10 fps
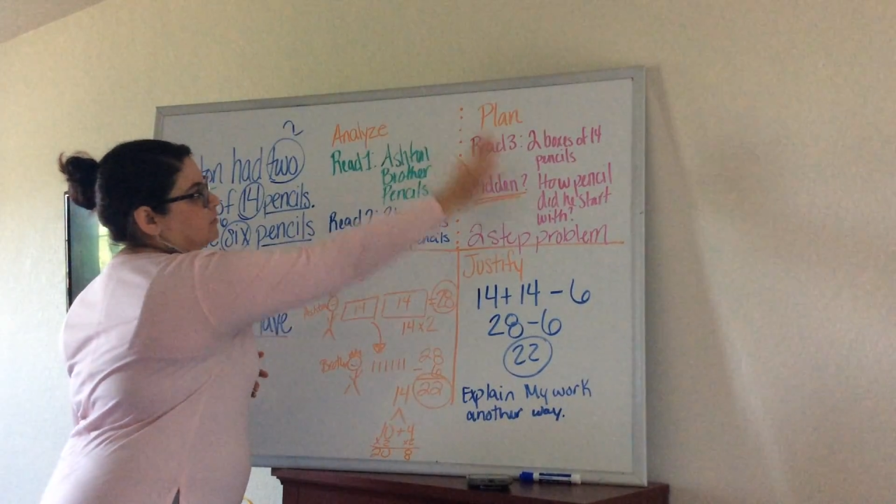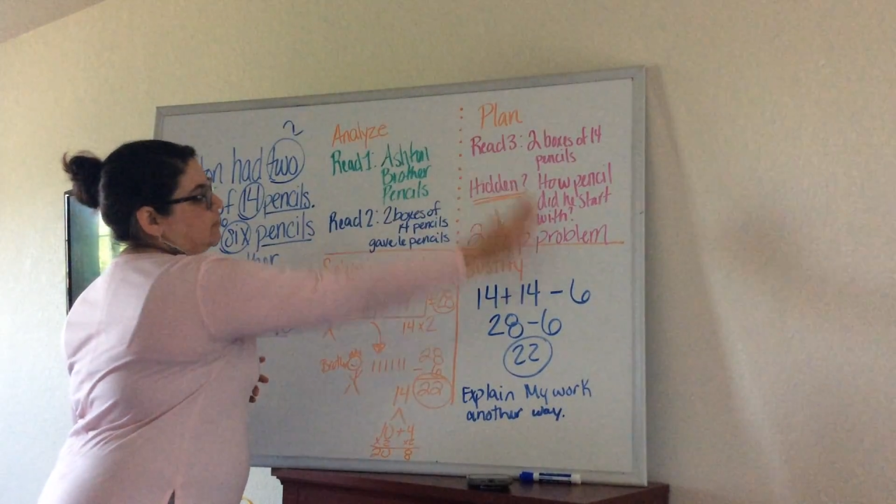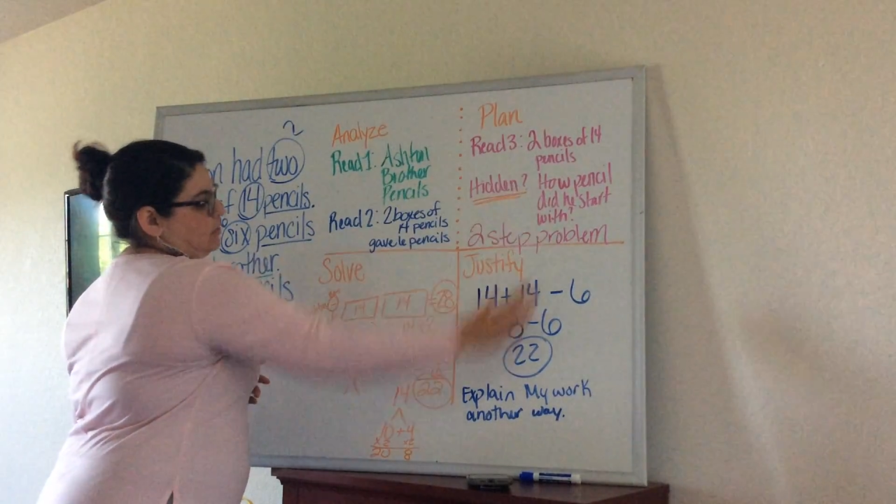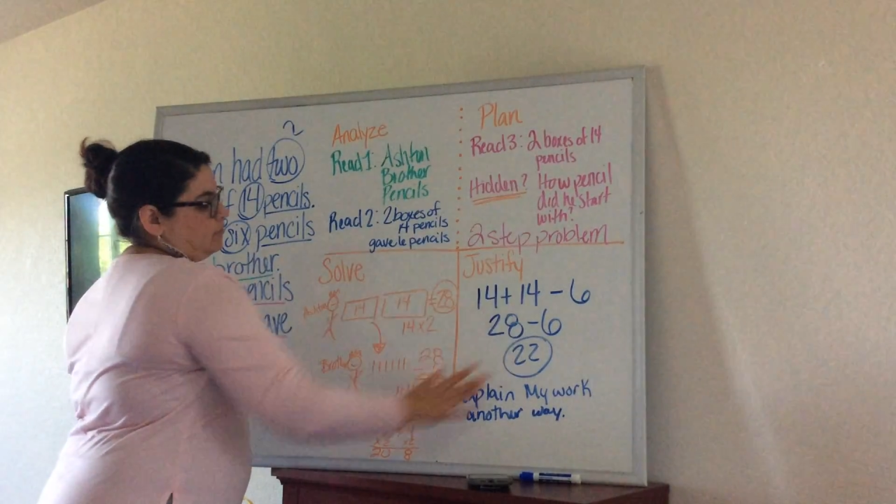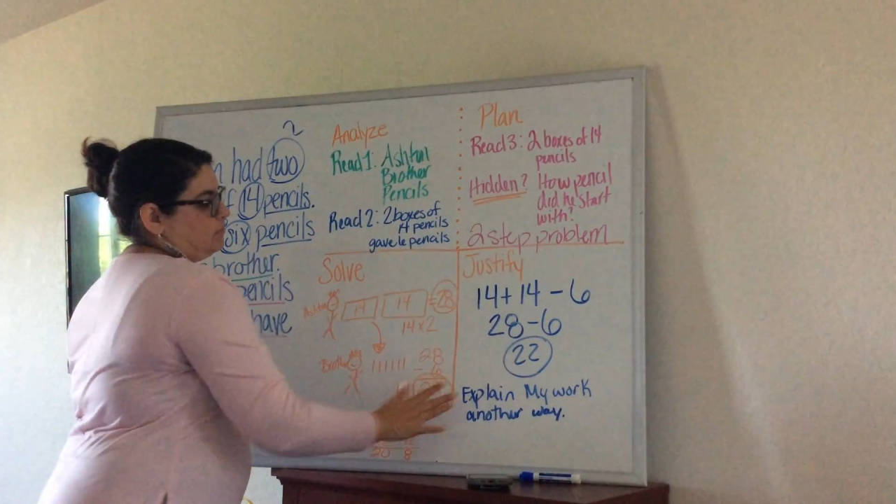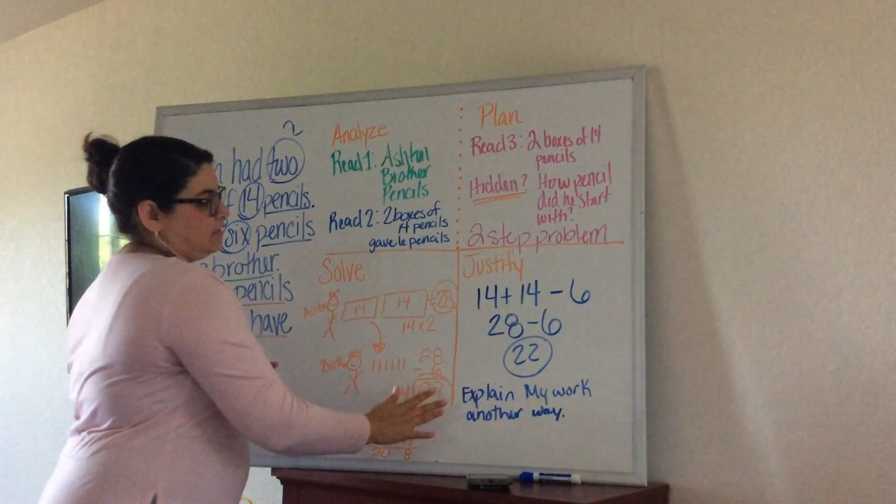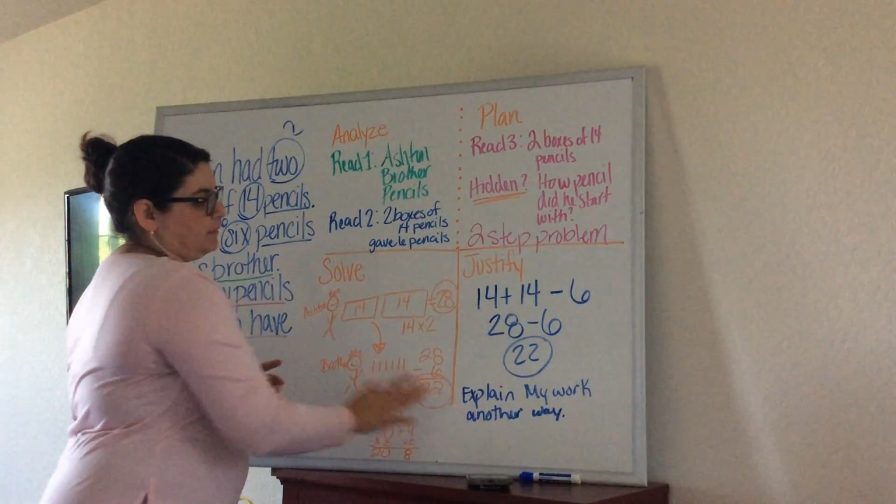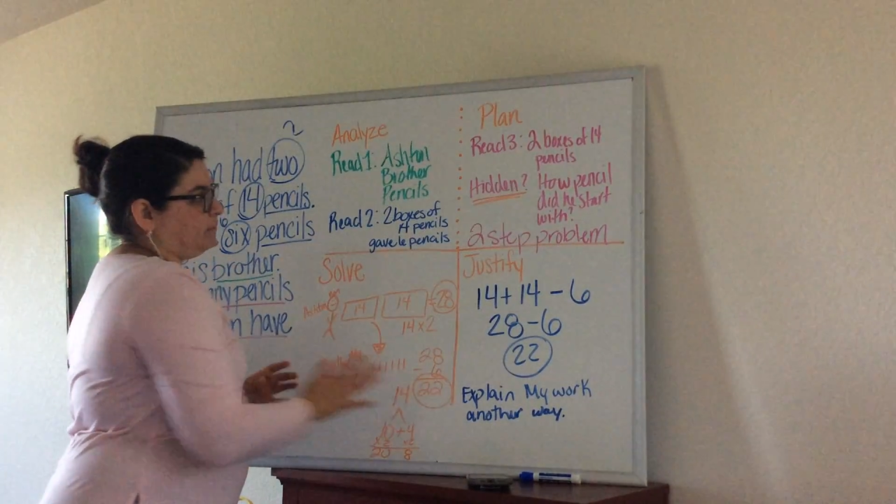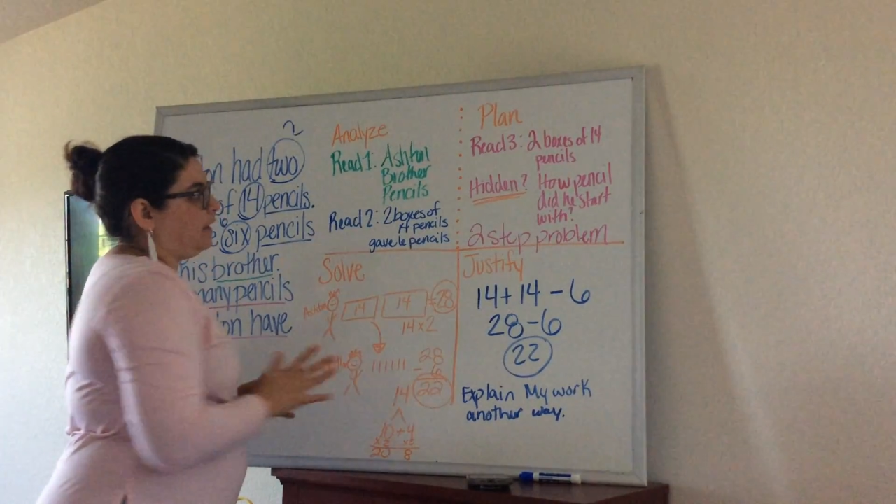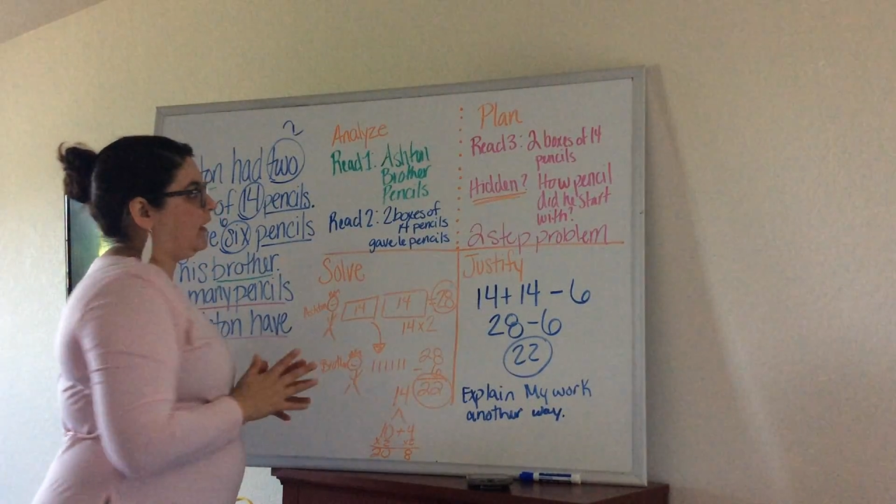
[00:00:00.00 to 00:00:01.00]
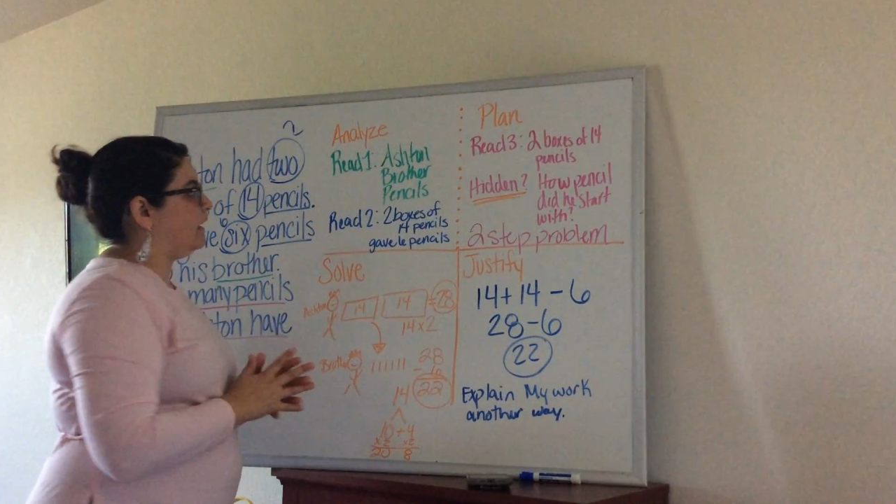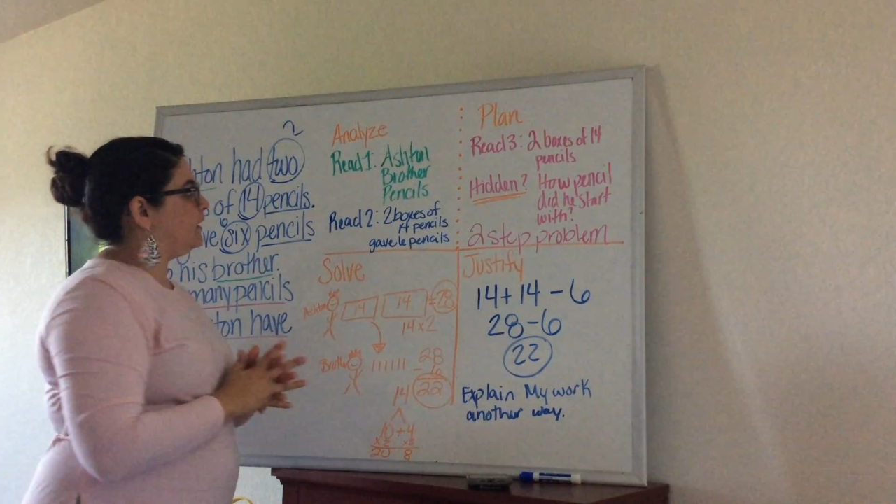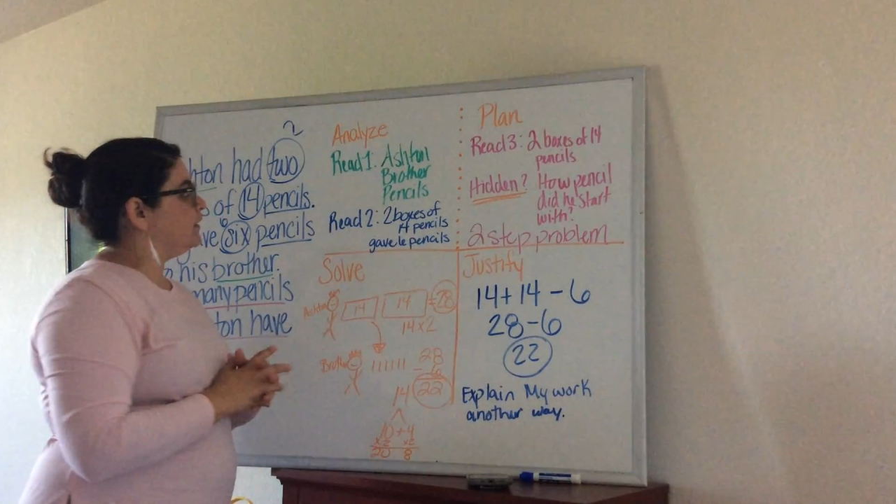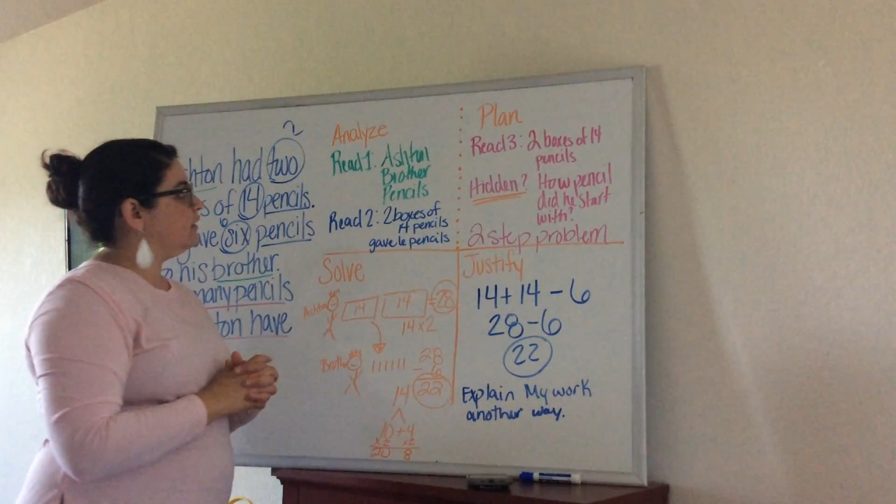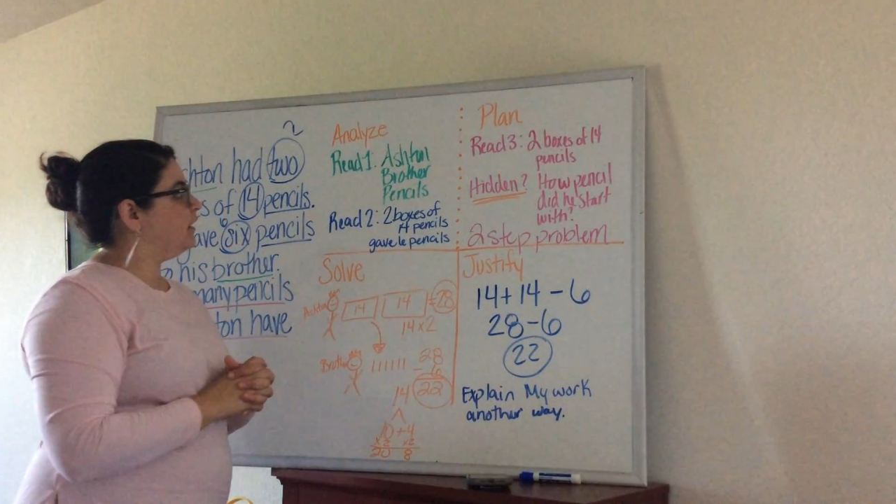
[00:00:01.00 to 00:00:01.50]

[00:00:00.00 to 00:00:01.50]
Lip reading: to use the plan,